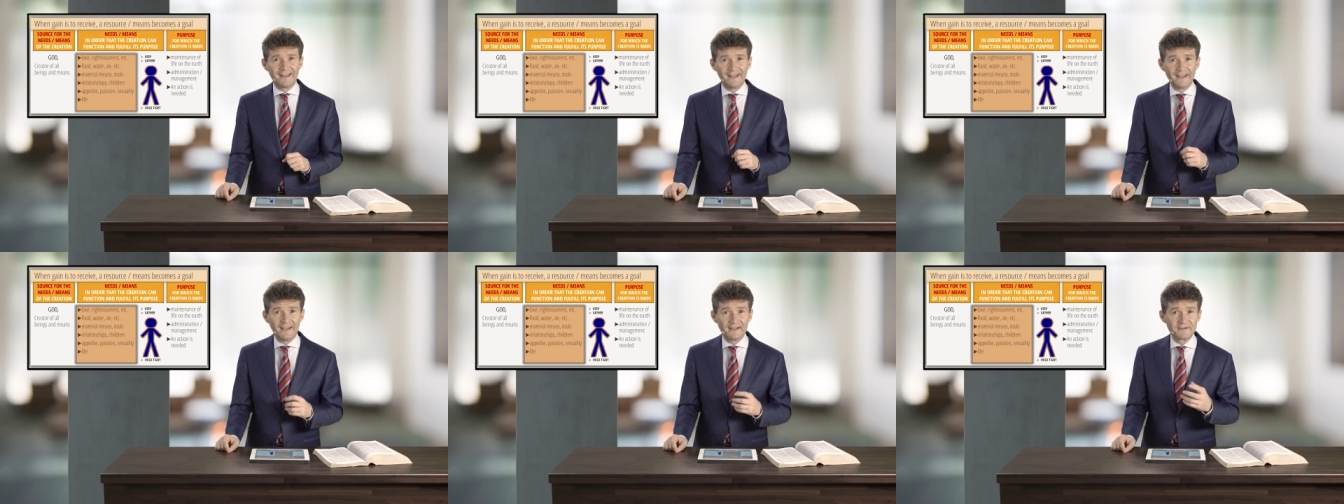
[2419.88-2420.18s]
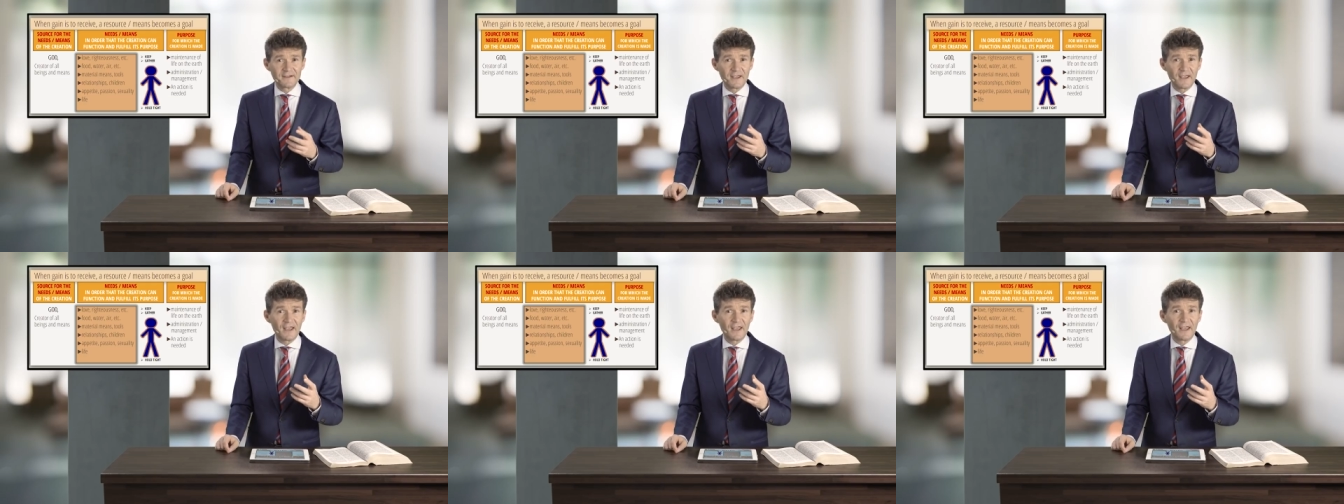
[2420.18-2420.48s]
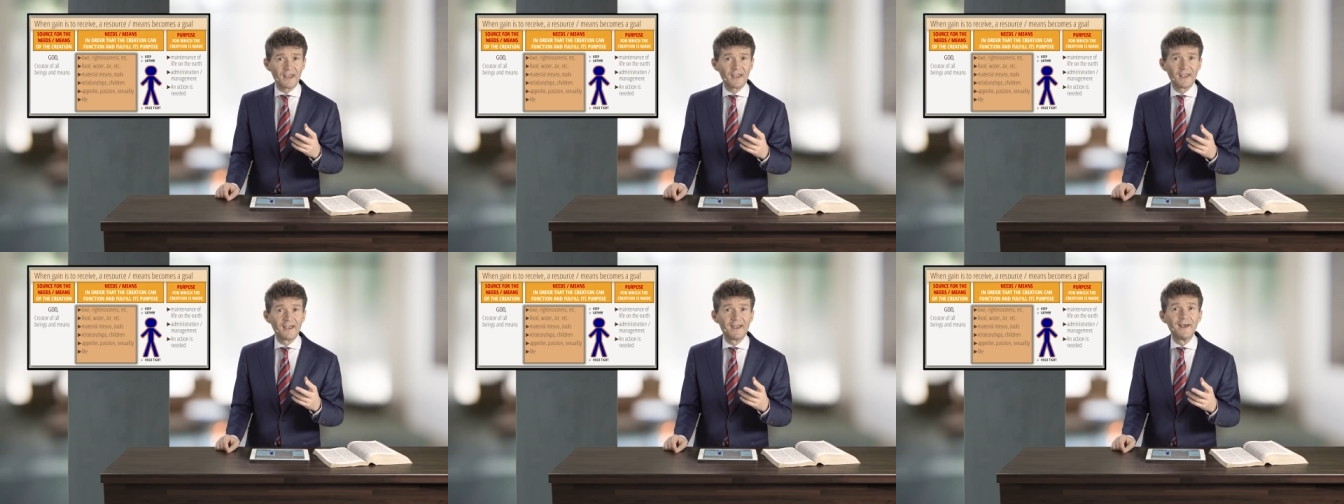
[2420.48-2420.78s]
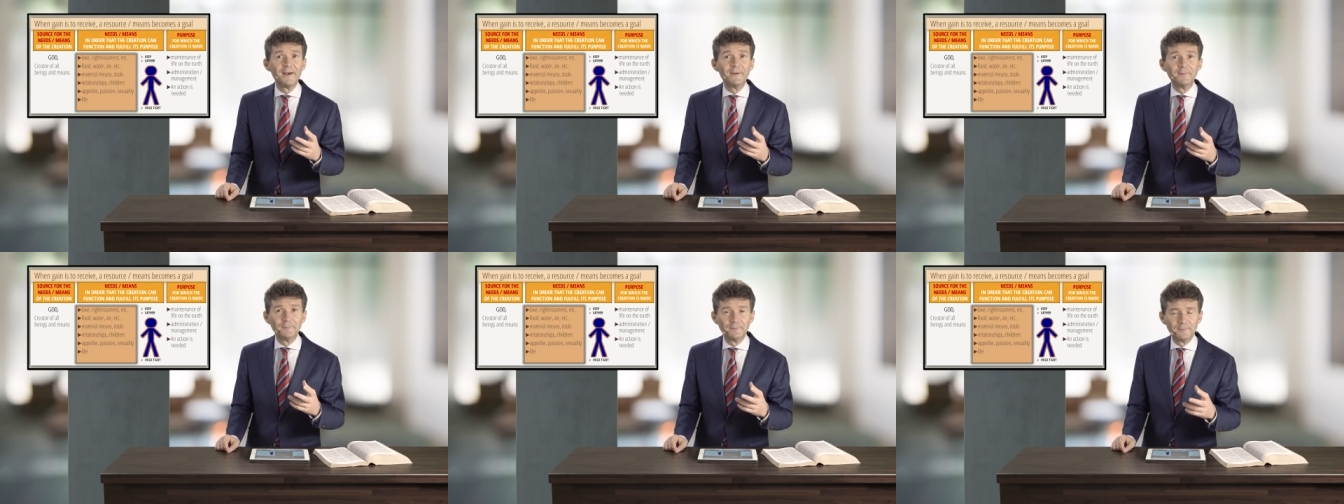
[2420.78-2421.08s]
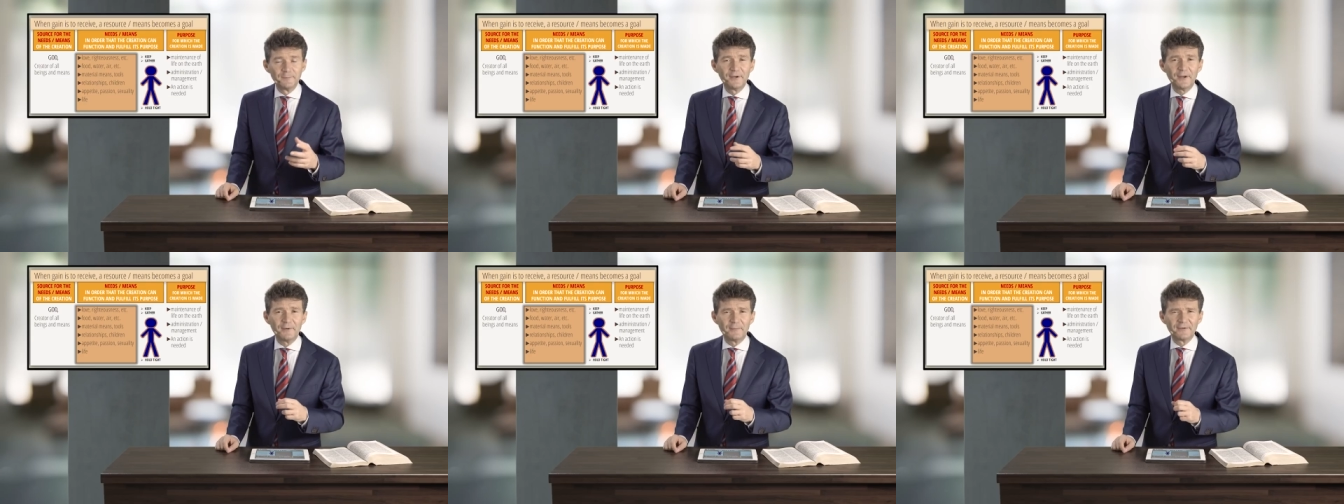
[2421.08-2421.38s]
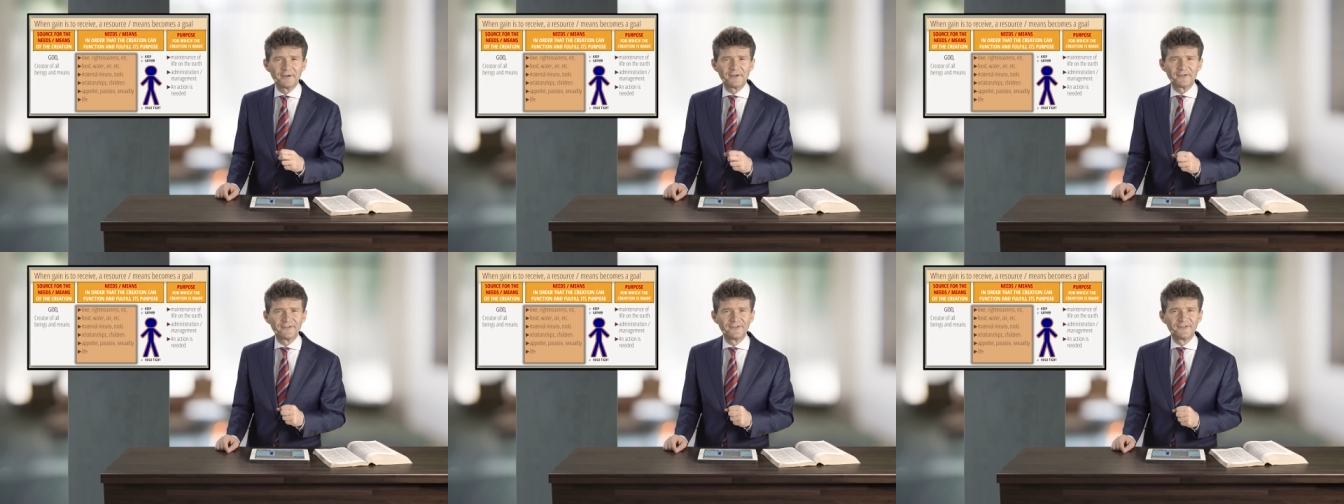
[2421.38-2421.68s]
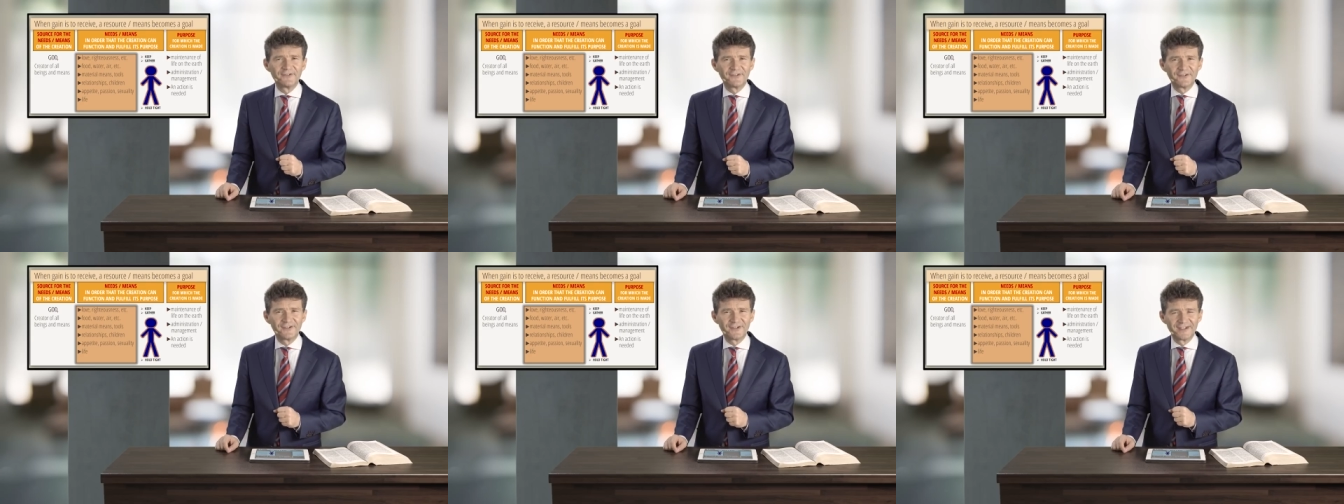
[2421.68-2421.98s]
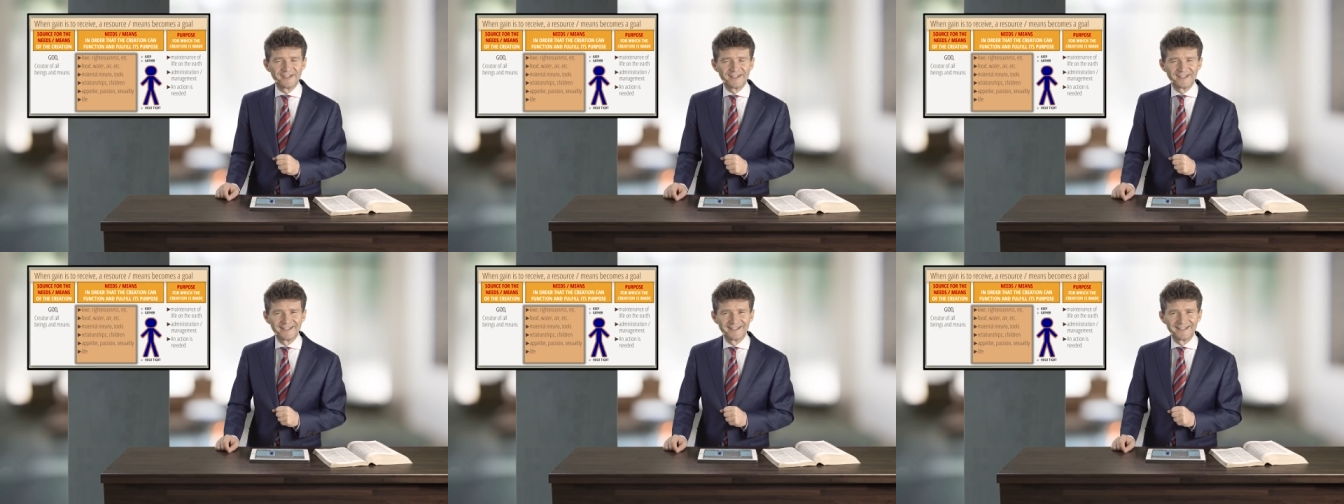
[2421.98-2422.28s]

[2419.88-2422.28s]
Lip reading: is a purpose.